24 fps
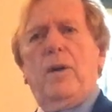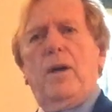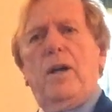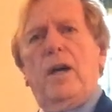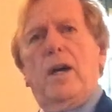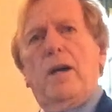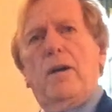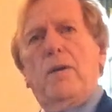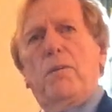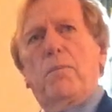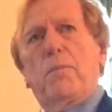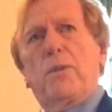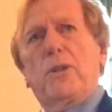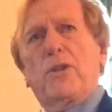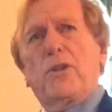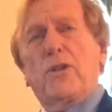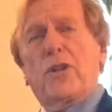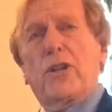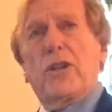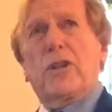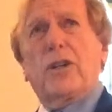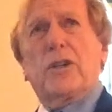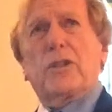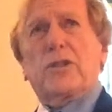uh, but you
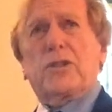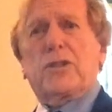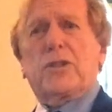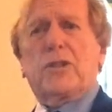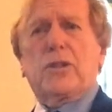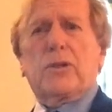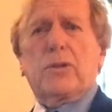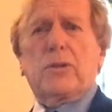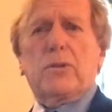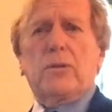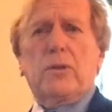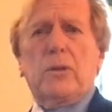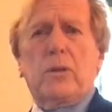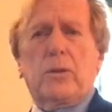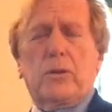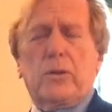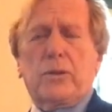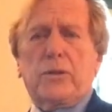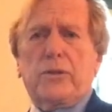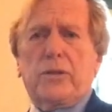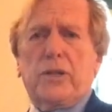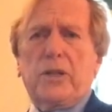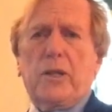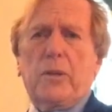can ask your
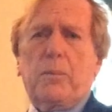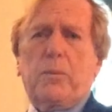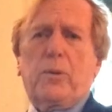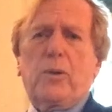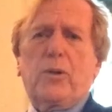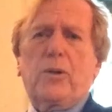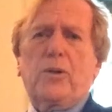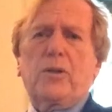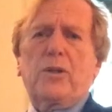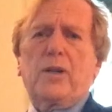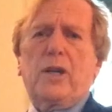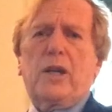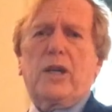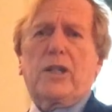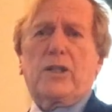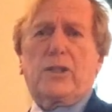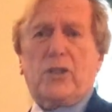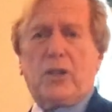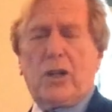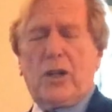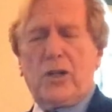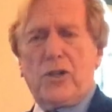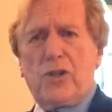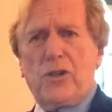laundry to put a uh,
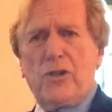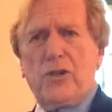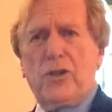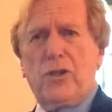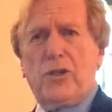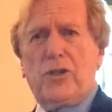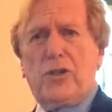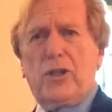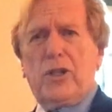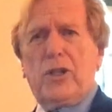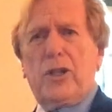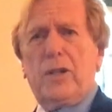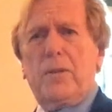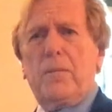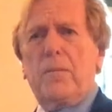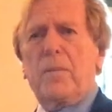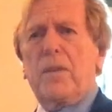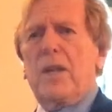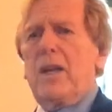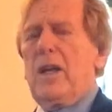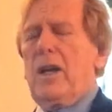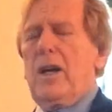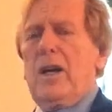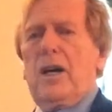starch in your shirt.
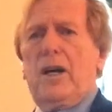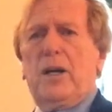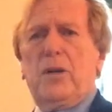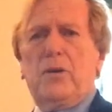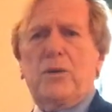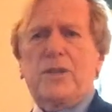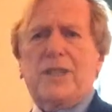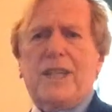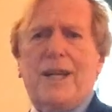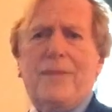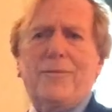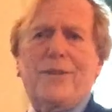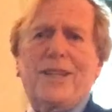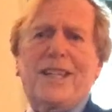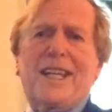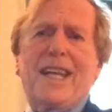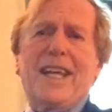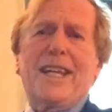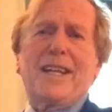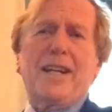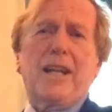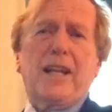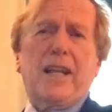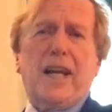I always
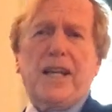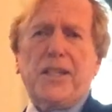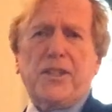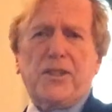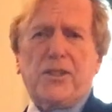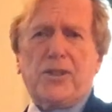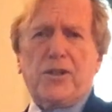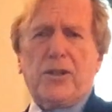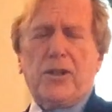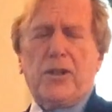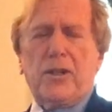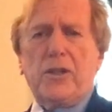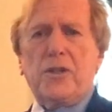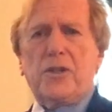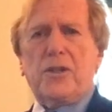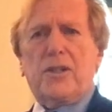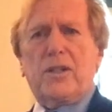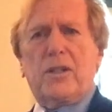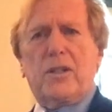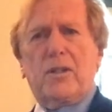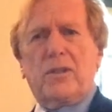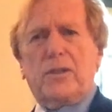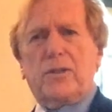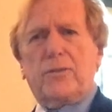advocate light
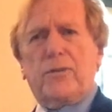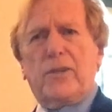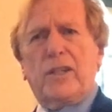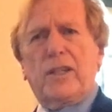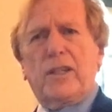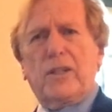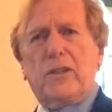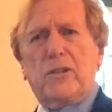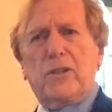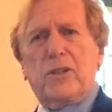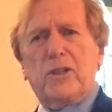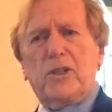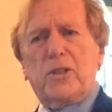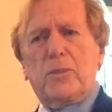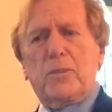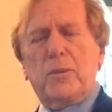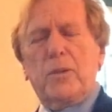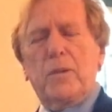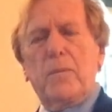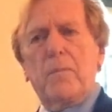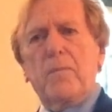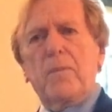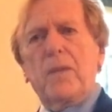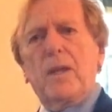starch, it looks very crisp.
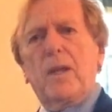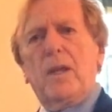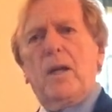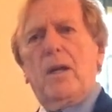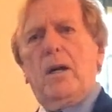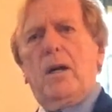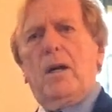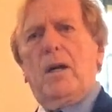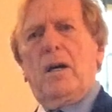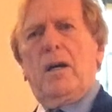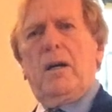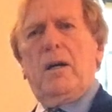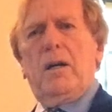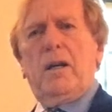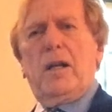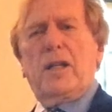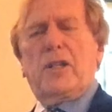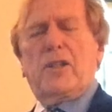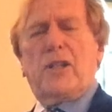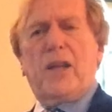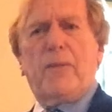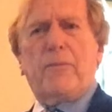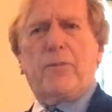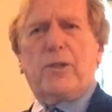Uh,
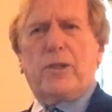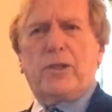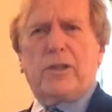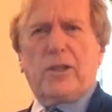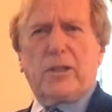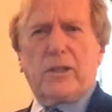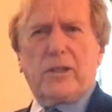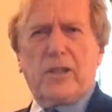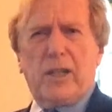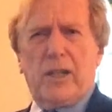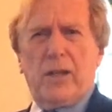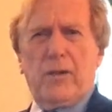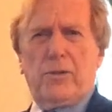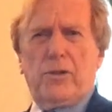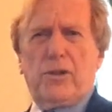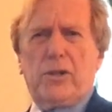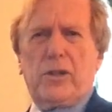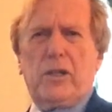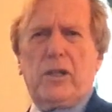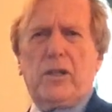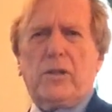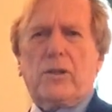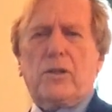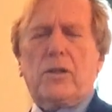except for tuxedo
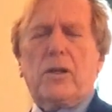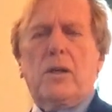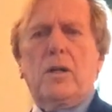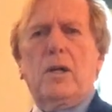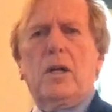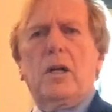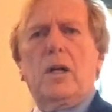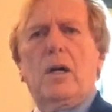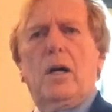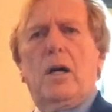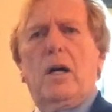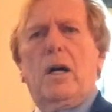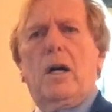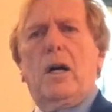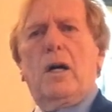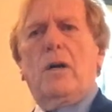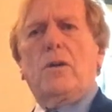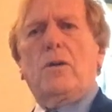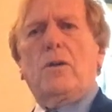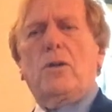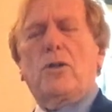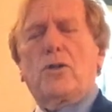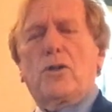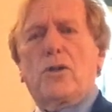shirts,
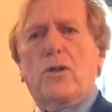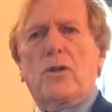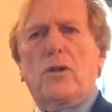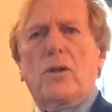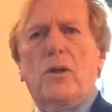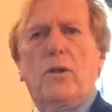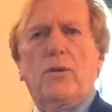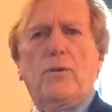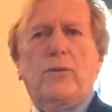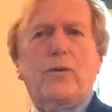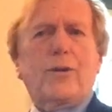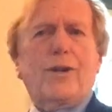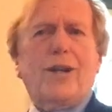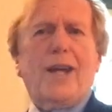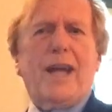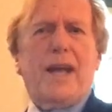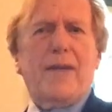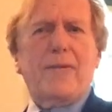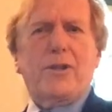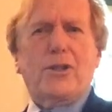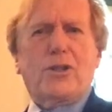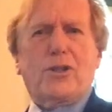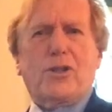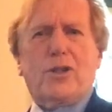uh, you should go for
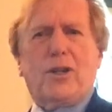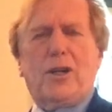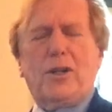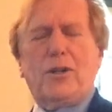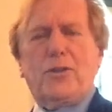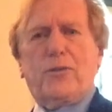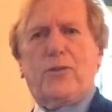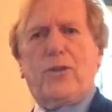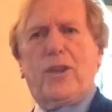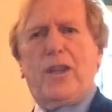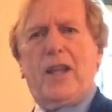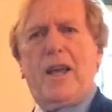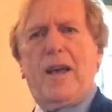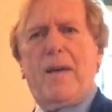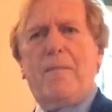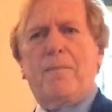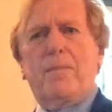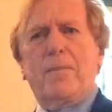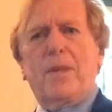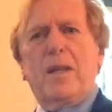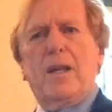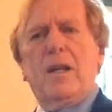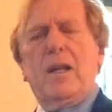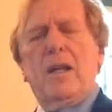heavy starch for them.
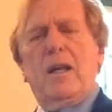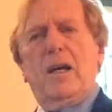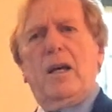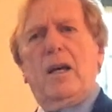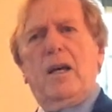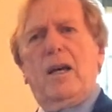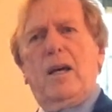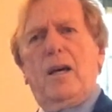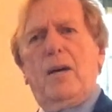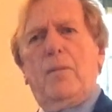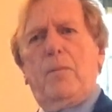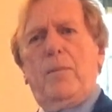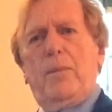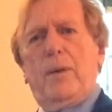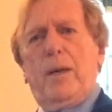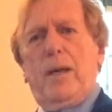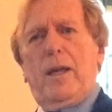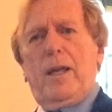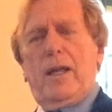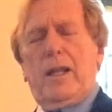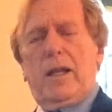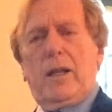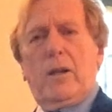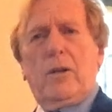Um,
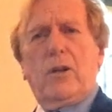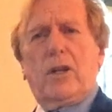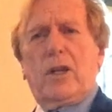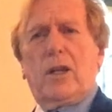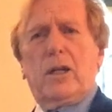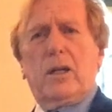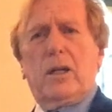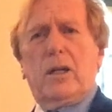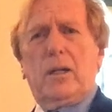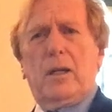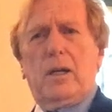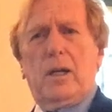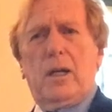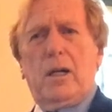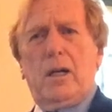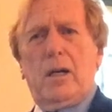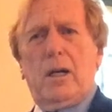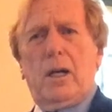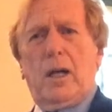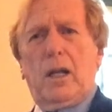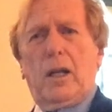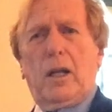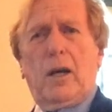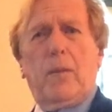it'll look
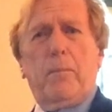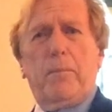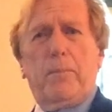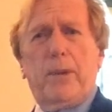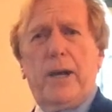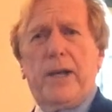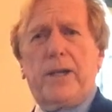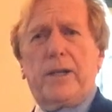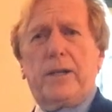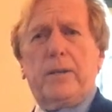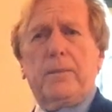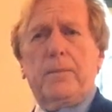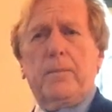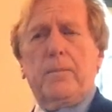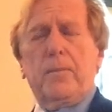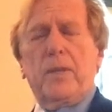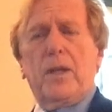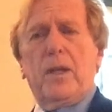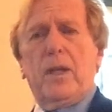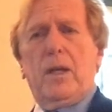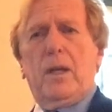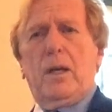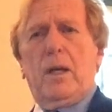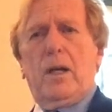a, a, a lot better.
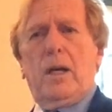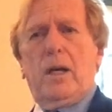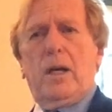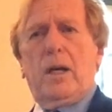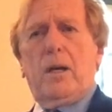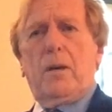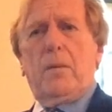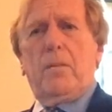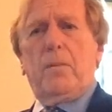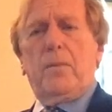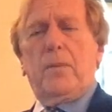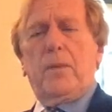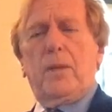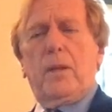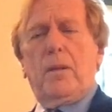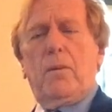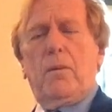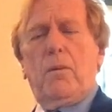Um,